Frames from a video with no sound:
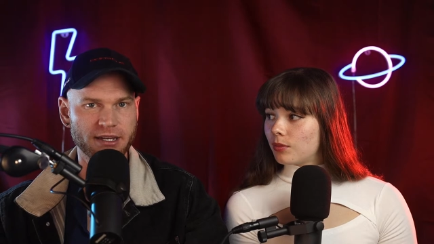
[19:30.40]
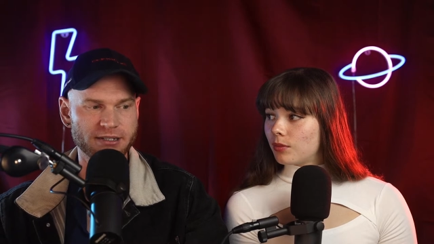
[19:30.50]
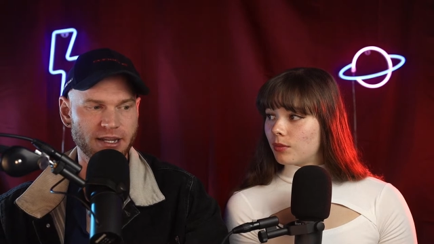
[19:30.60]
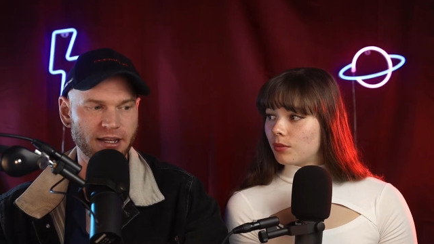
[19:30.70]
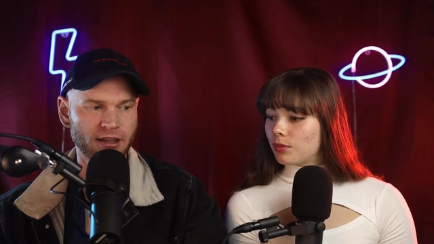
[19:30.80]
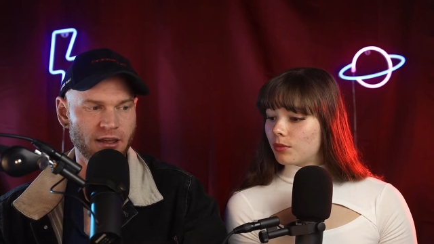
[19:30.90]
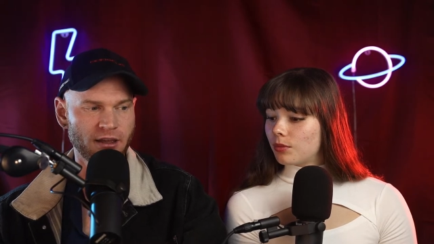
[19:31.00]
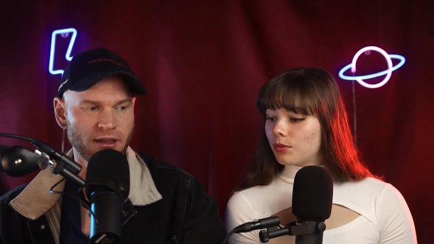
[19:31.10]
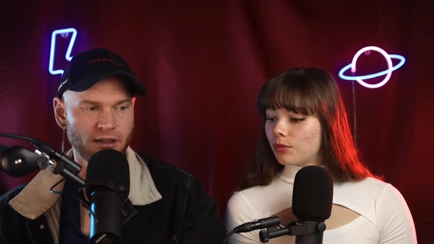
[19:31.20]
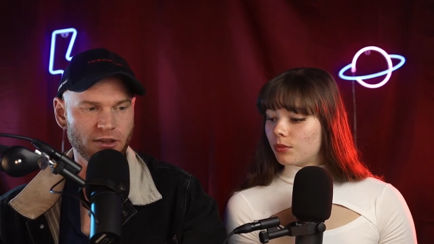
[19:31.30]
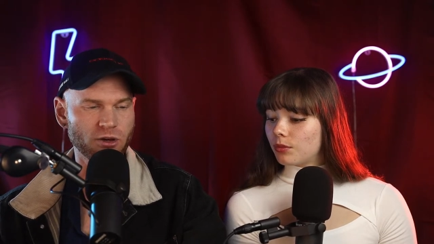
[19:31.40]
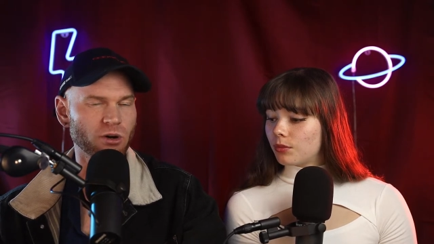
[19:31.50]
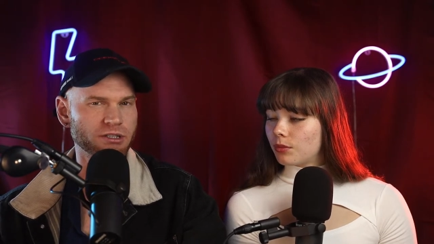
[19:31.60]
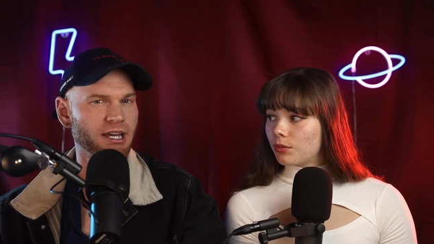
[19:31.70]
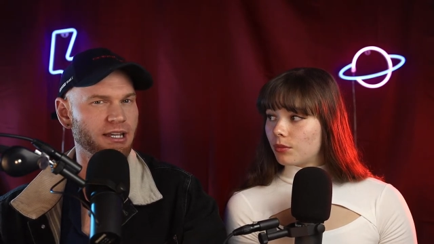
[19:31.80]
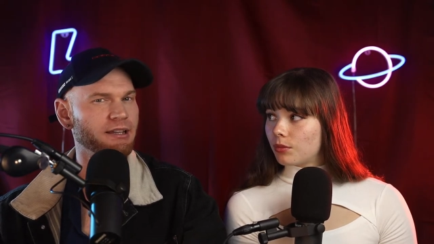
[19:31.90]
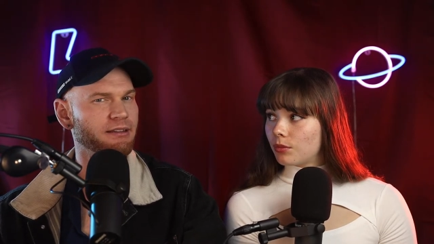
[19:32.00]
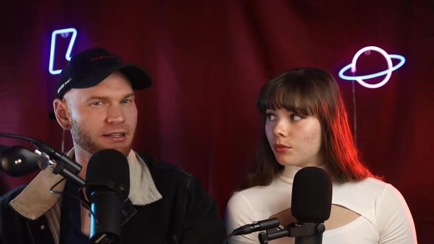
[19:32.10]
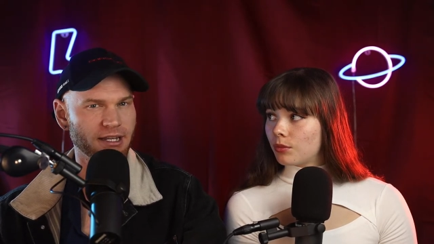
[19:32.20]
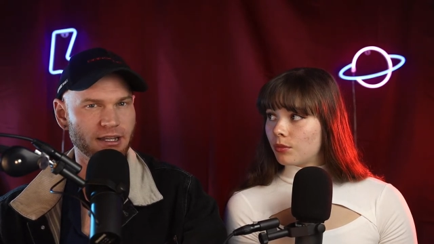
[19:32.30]
Speaker 1: is like, you're taking
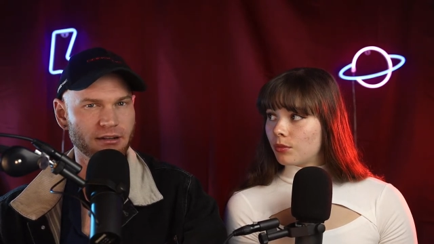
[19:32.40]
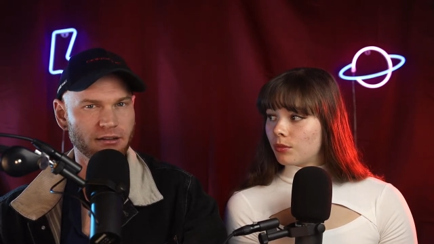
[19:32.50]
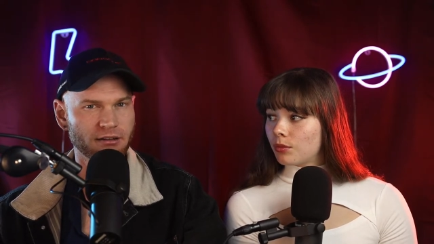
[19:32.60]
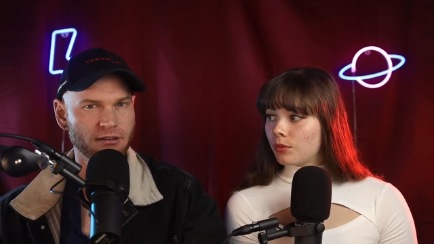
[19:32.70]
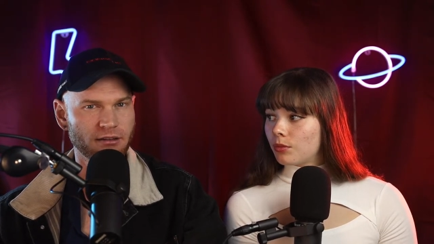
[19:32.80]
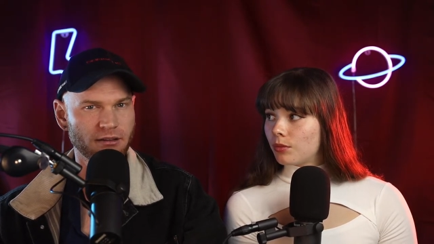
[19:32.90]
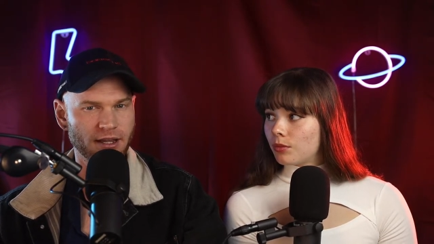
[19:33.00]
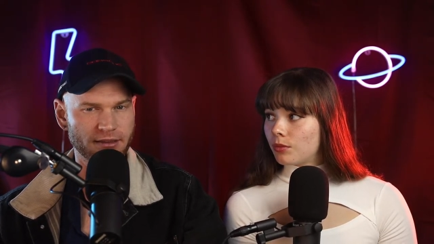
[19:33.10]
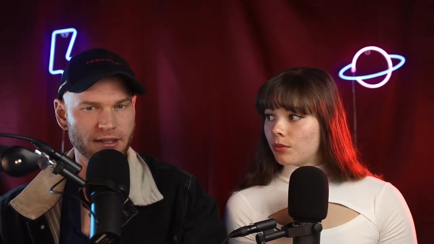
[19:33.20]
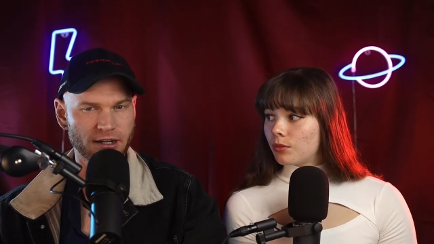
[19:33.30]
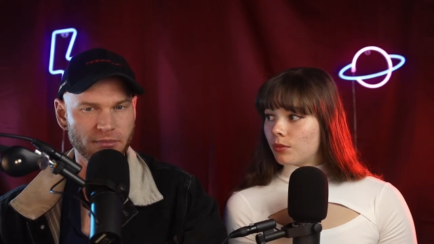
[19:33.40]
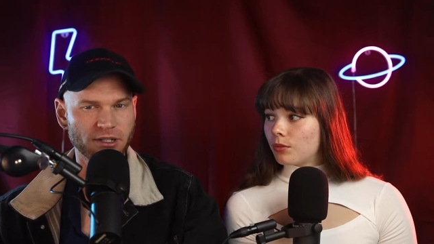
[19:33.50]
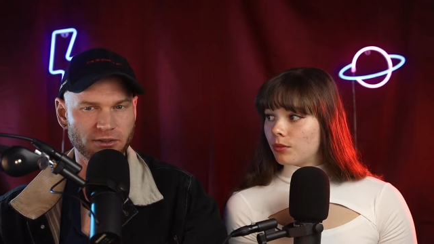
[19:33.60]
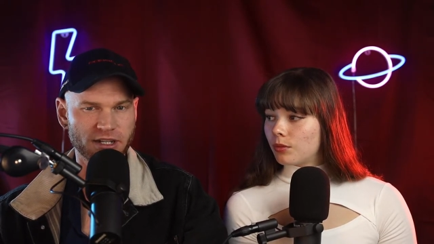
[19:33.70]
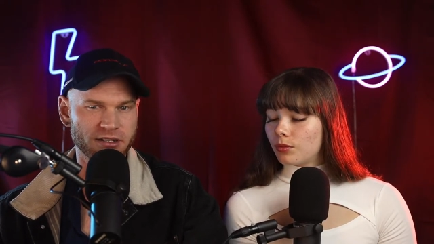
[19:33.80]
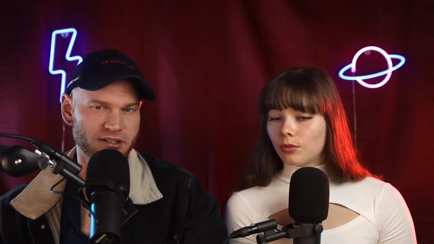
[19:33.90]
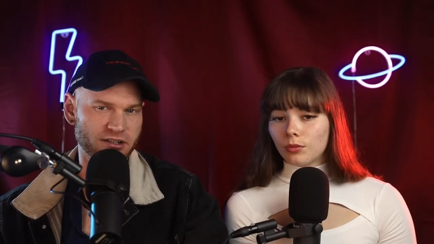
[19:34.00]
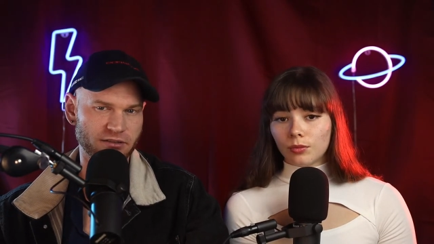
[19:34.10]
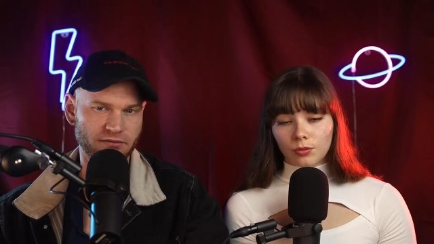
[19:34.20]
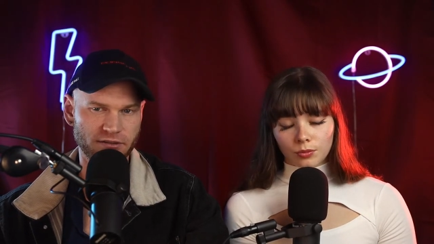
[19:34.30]
the lead, like they're going to be looking to
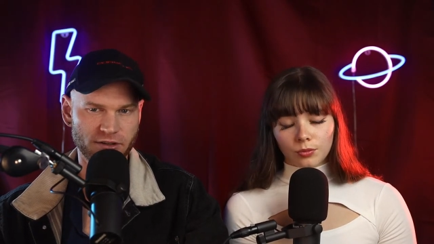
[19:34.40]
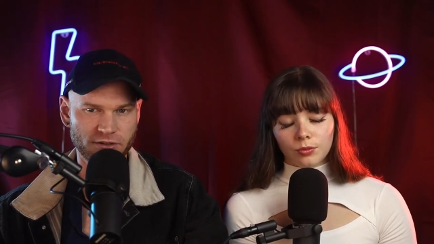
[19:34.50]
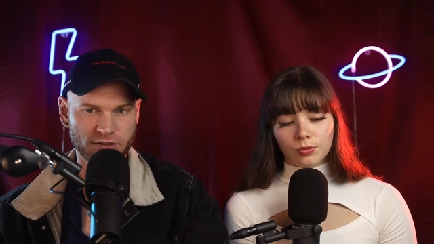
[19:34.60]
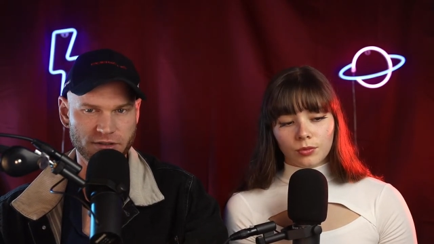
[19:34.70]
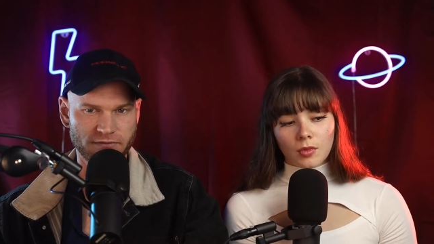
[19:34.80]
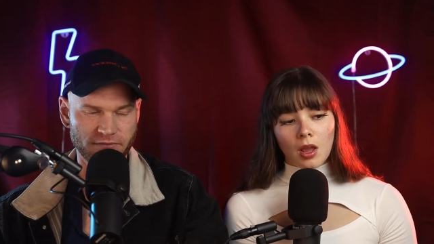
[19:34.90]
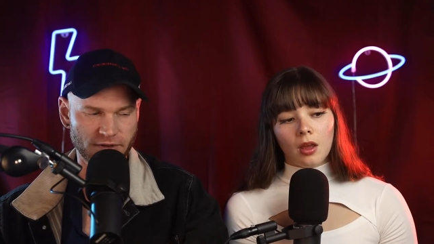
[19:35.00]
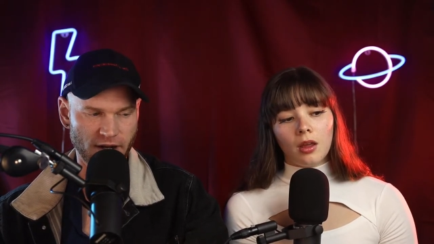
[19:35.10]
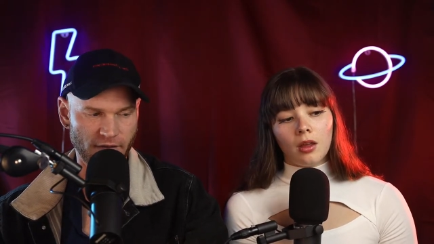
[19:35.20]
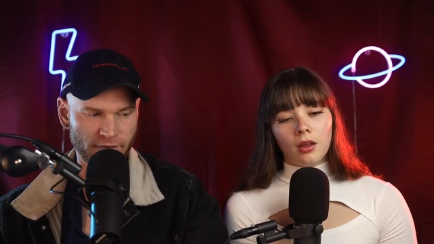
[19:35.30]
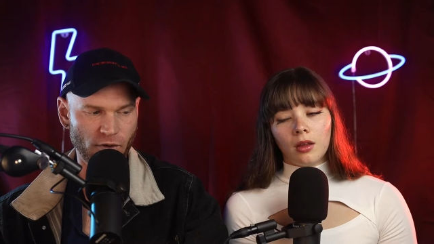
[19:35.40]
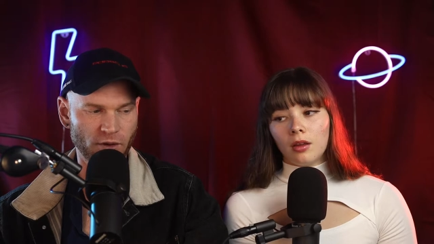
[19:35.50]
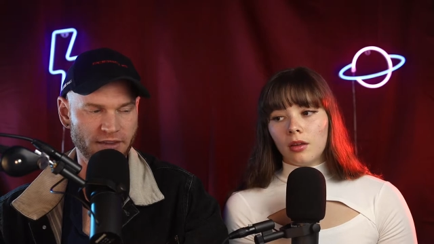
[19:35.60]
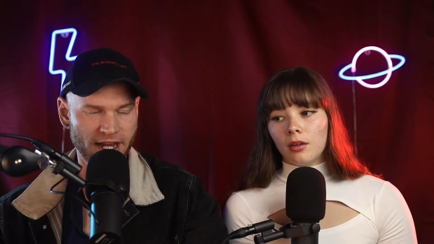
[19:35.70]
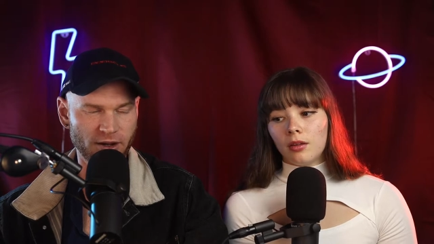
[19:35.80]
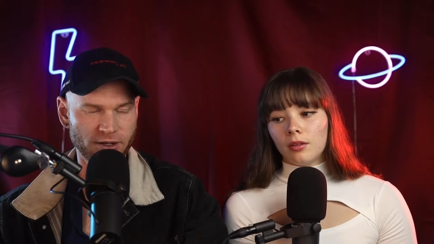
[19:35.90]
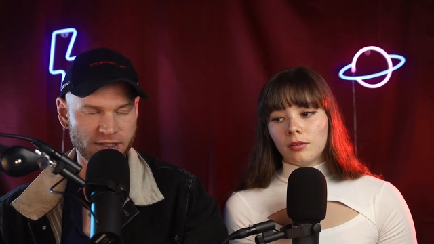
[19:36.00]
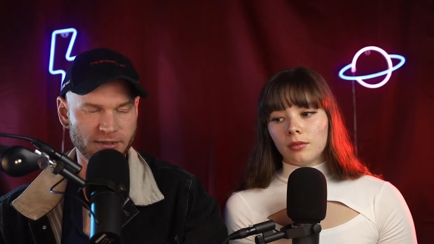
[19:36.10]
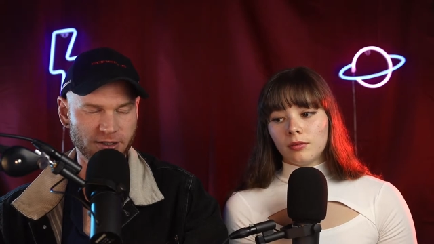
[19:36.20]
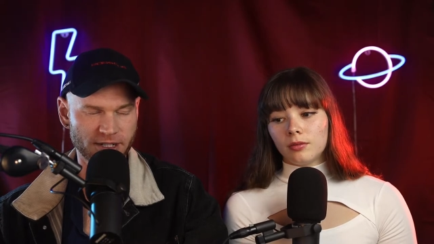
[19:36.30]
you for, you for they're going
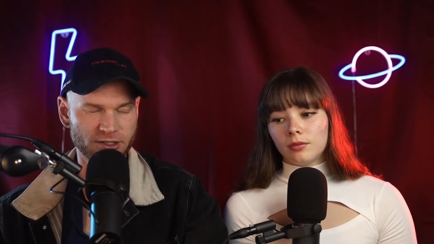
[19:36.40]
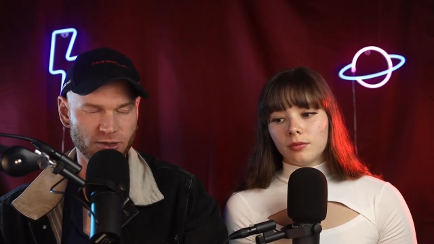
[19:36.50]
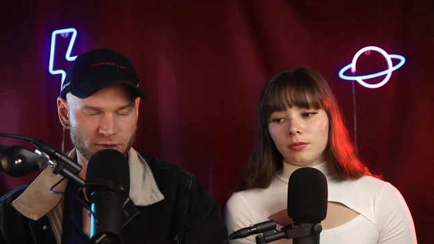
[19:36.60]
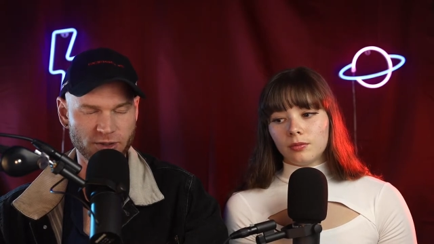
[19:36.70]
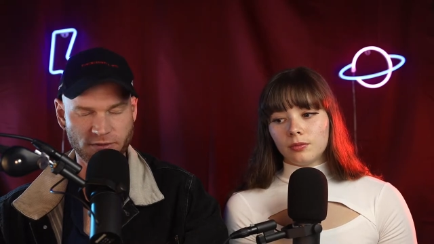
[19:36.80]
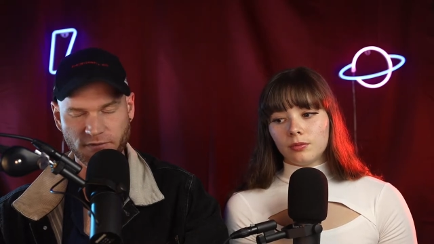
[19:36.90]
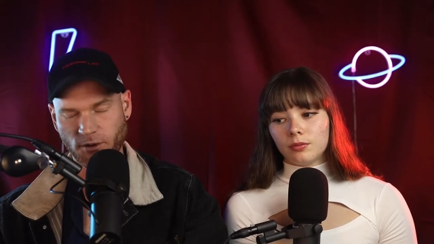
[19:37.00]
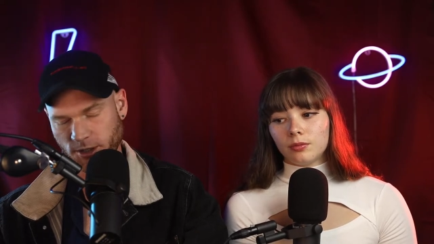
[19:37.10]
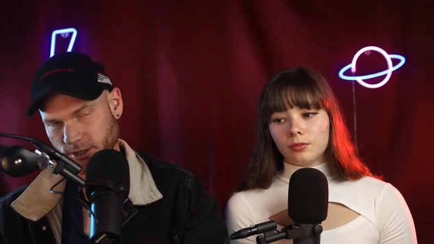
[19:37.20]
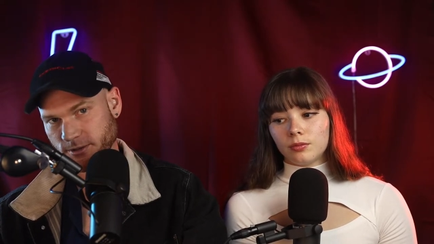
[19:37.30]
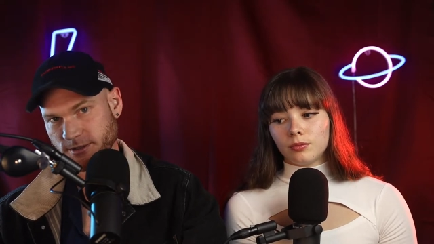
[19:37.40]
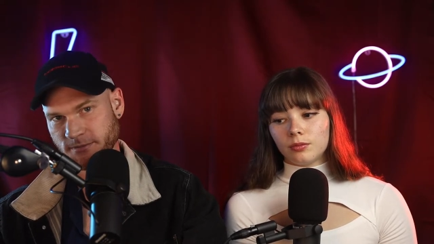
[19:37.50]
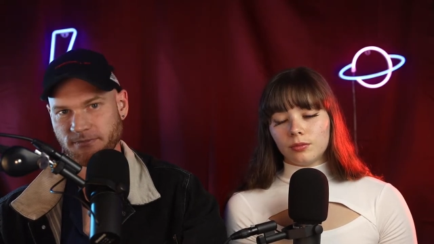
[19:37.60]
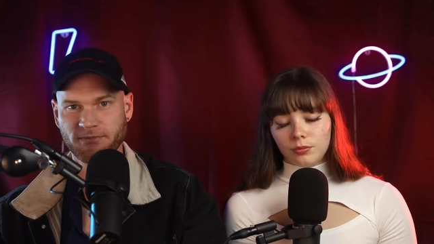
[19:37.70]
to be looking to you for cues.